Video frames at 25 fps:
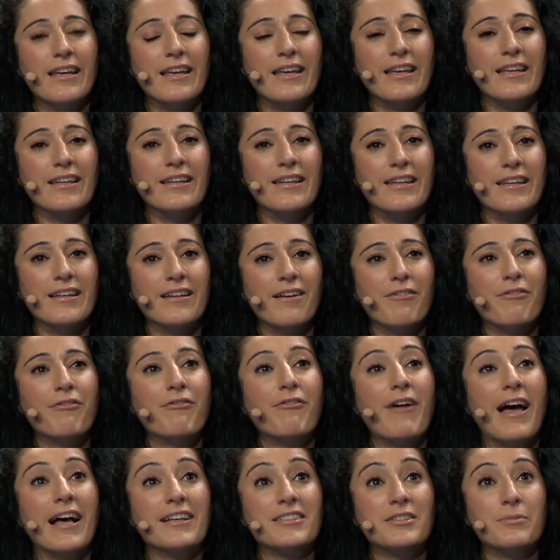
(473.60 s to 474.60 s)
in a
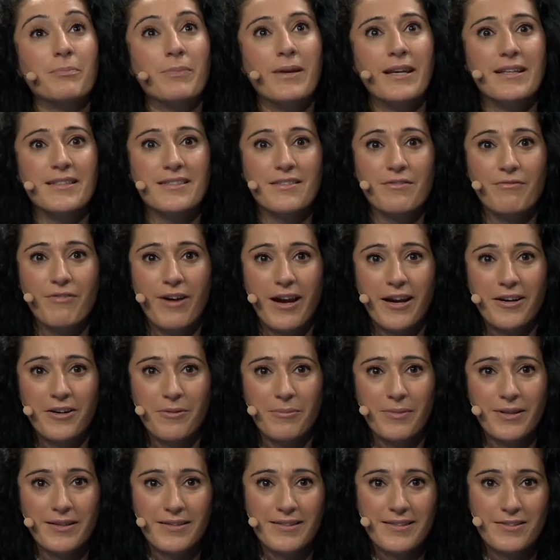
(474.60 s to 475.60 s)
fast-paced
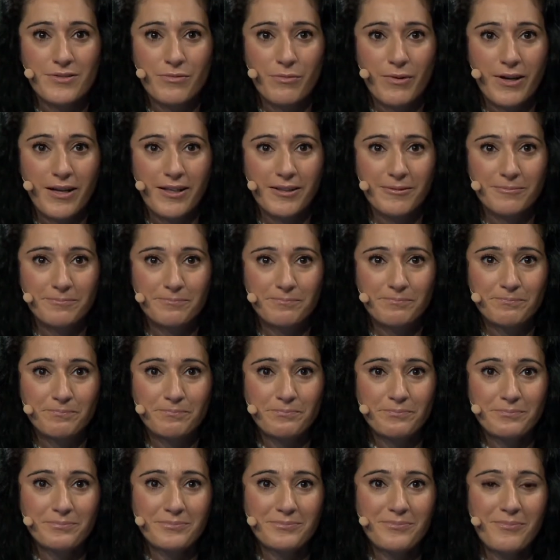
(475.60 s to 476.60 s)
environment as well.
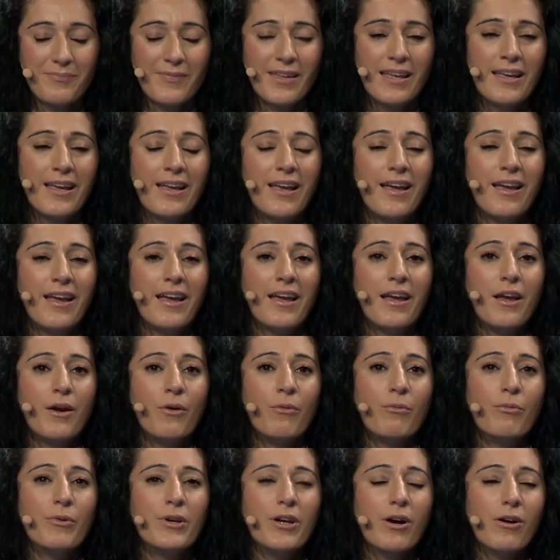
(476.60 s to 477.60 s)

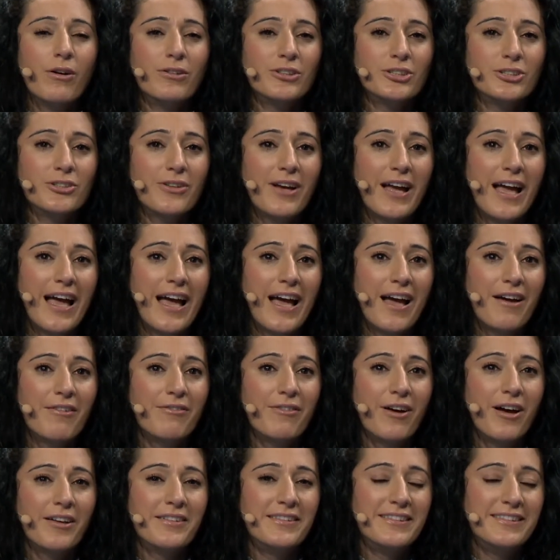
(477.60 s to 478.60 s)
We also
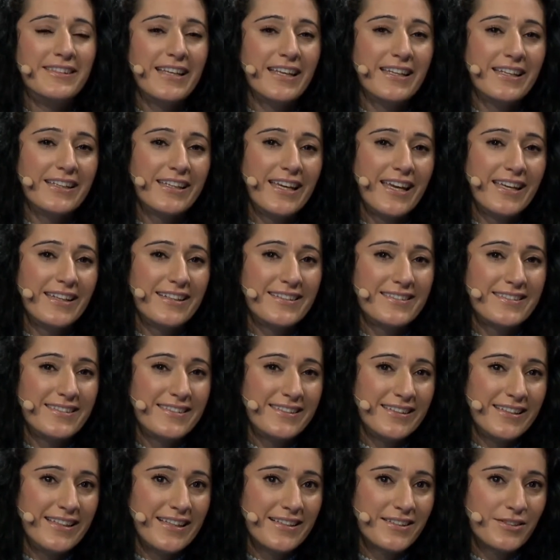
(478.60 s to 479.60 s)
have a dedicated
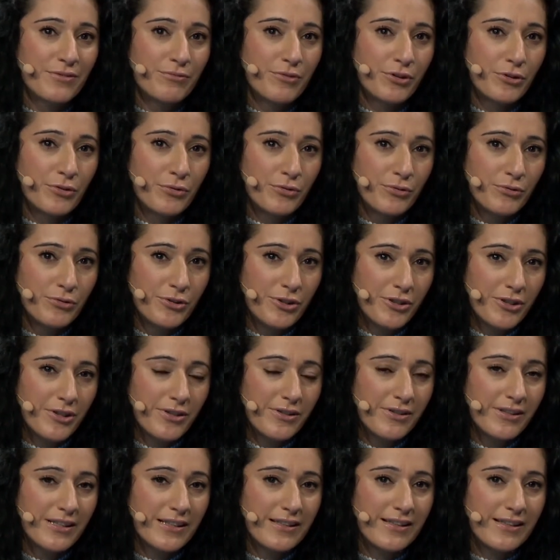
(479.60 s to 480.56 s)
CS recruiter